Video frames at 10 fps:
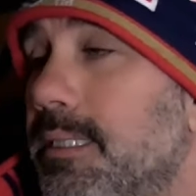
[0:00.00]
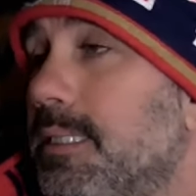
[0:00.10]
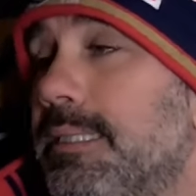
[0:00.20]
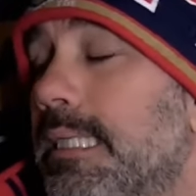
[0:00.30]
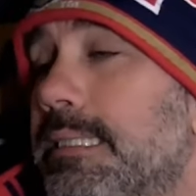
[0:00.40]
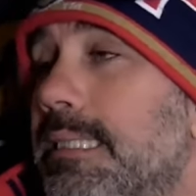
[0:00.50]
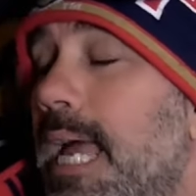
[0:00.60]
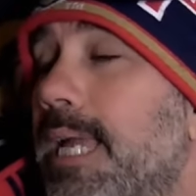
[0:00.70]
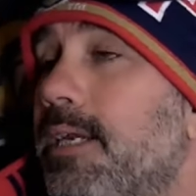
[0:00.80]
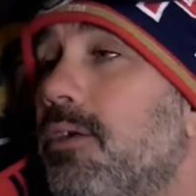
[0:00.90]
It's
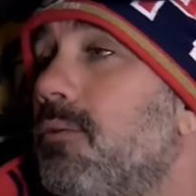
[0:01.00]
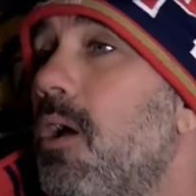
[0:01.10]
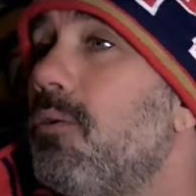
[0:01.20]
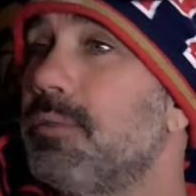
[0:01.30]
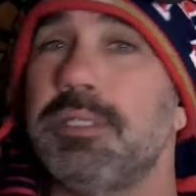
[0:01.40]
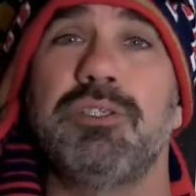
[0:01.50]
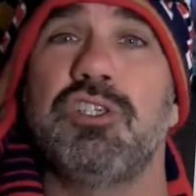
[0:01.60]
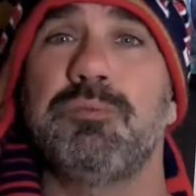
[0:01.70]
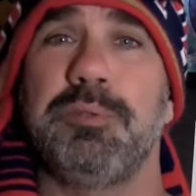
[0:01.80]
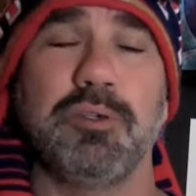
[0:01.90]
nine in a row. This
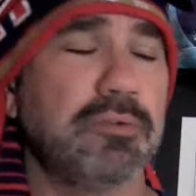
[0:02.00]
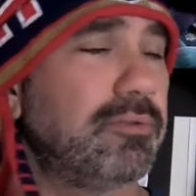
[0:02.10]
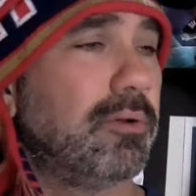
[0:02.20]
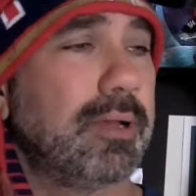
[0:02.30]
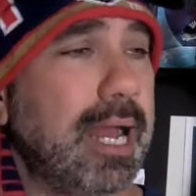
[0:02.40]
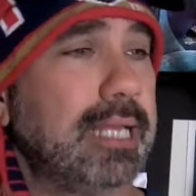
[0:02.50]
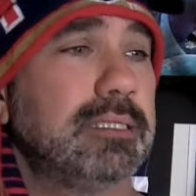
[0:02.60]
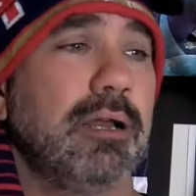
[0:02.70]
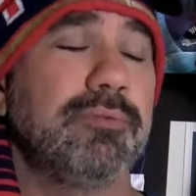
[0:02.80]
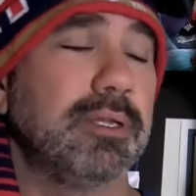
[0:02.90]
is beautiful. I
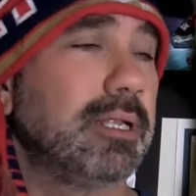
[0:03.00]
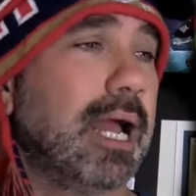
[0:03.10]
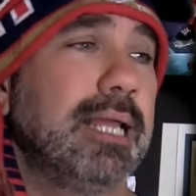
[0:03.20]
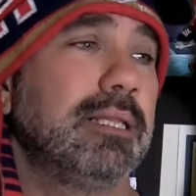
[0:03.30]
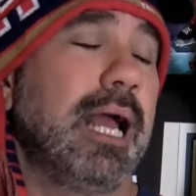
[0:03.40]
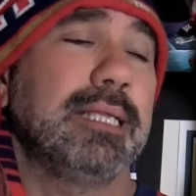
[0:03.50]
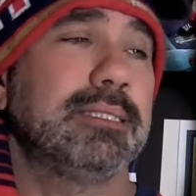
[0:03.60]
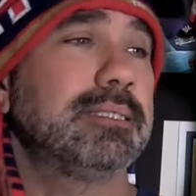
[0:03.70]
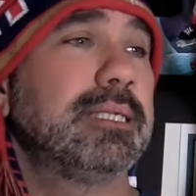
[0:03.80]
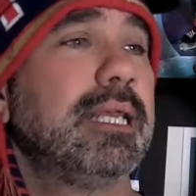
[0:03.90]
love it.
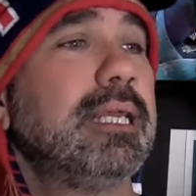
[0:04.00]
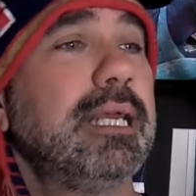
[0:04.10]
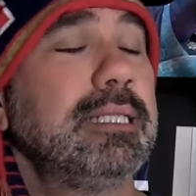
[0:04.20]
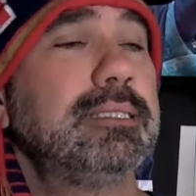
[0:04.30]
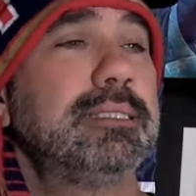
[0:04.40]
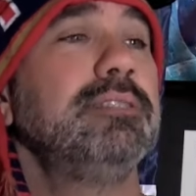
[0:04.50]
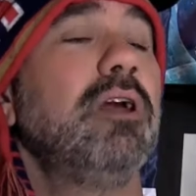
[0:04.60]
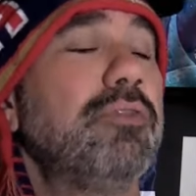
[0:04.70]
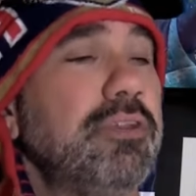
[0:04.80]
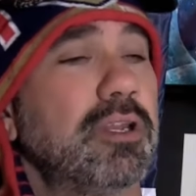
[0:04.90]
There's
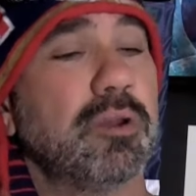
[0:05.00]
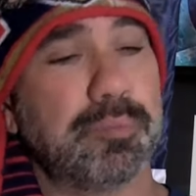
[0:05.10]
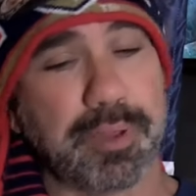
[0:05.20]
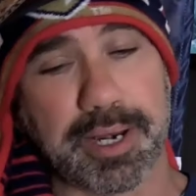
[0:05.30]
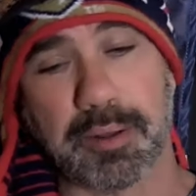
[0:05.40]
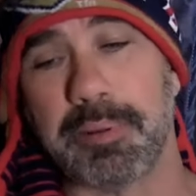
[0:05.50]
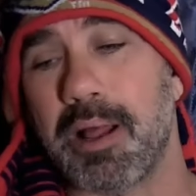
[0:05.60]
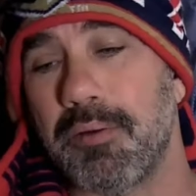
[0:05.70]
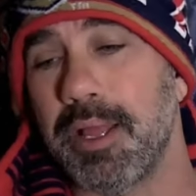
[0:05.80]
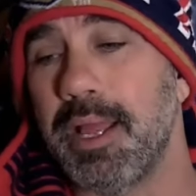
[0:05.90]
nothing to complain
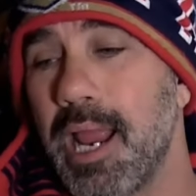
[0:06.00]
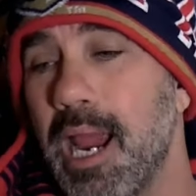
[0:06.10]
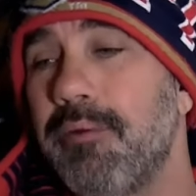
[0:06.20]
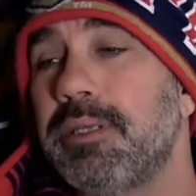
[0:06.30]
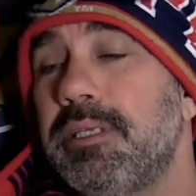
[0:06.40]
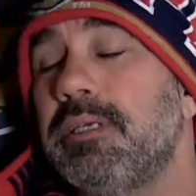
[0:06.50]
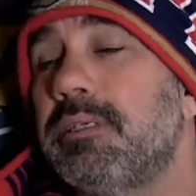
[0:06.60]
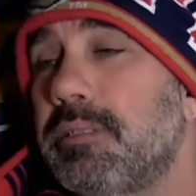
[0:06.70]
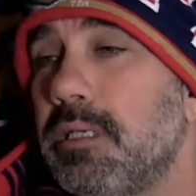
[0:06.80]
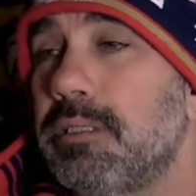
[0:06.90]
about. Everything
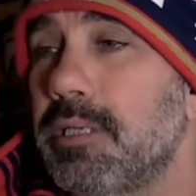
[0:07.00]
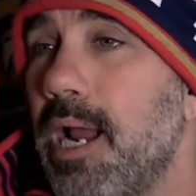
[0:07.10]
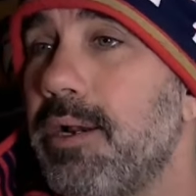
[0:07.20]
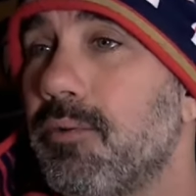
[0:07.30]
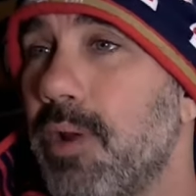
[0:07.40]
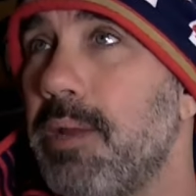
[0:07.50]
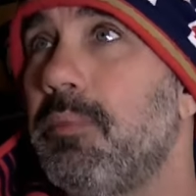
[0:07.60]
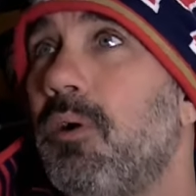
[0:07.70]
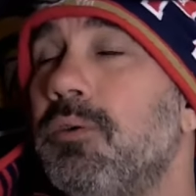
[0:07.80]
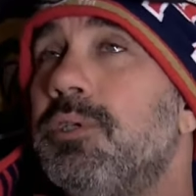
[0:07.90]
is sunshine and
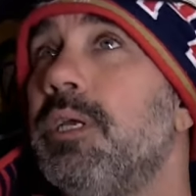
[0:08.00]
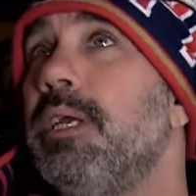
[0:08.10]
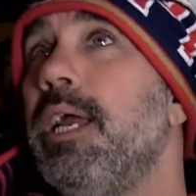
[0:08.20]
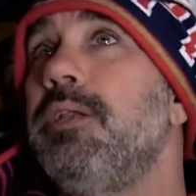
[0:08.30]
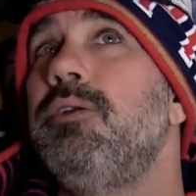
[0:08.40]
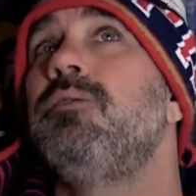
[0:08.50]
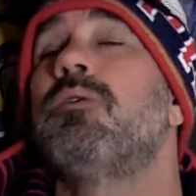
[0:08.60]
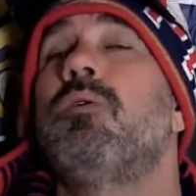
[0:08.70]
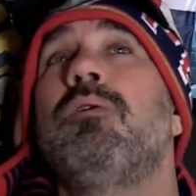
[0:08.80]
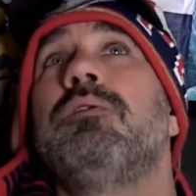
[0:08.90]
rainbows and
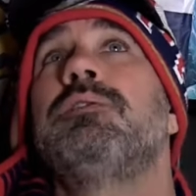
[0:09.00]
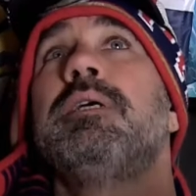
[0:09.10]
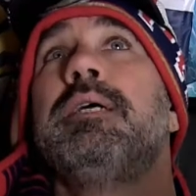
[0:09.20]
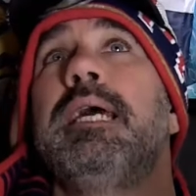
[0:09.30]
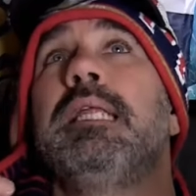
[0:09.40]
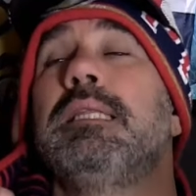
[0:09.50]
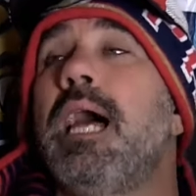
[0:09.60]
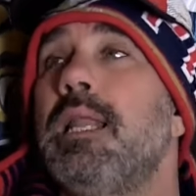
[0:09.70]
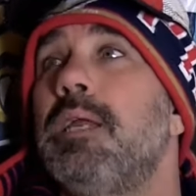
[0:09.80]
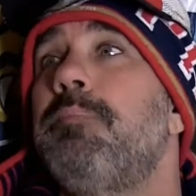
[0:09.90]
unicorns and
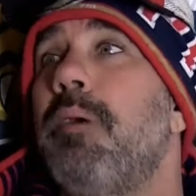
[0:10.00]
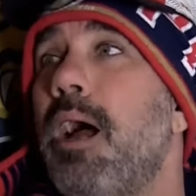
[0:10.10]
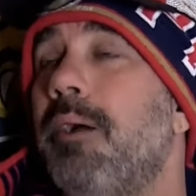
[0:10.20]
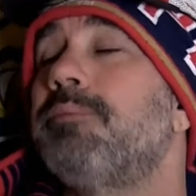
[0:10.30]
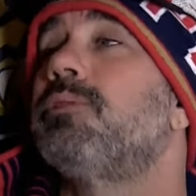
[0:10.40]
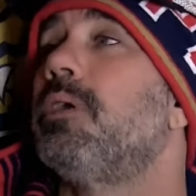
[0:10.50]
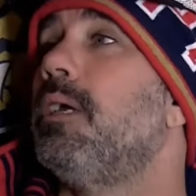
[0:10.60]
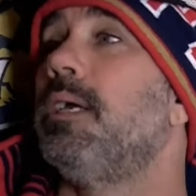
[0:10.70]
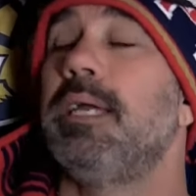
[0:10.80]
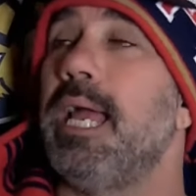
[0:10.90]
lollipops
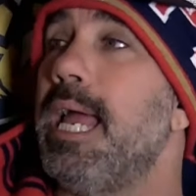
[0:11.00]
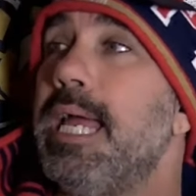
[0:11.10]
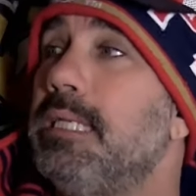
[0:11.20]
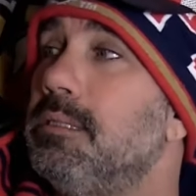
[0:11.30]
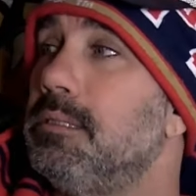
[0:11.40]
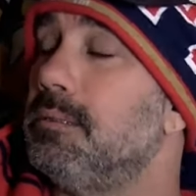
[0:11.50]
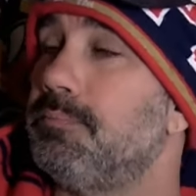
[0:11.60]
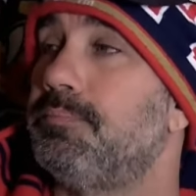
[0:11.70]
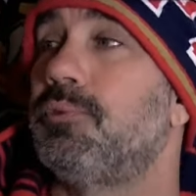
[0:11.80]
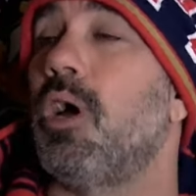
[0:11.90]
and
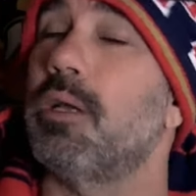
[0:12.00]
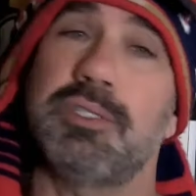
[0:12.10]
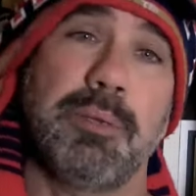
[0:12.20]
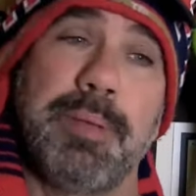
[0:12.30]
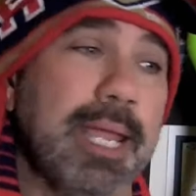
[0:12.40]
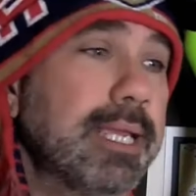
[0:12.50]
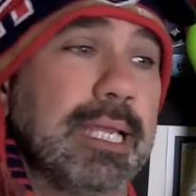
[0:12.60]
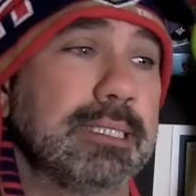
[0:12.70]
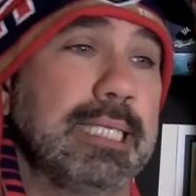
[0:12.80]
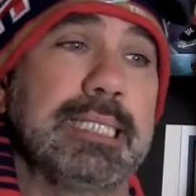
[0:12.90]
chocolate chip
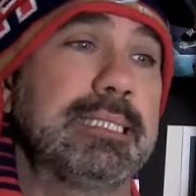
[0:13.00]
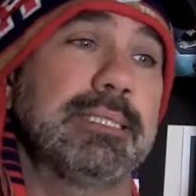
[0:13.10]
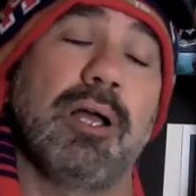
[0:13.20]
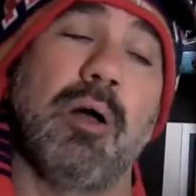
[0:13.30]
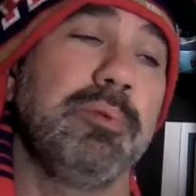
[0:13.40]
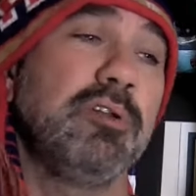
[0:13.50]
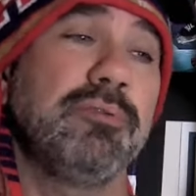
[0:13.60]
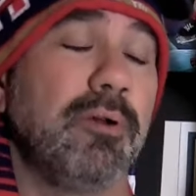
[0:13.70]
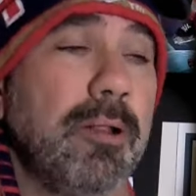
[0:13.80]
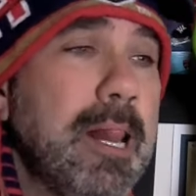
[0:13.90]
pancakes. It's just all
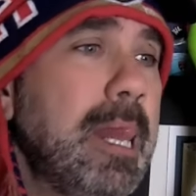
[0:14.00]
beautiful.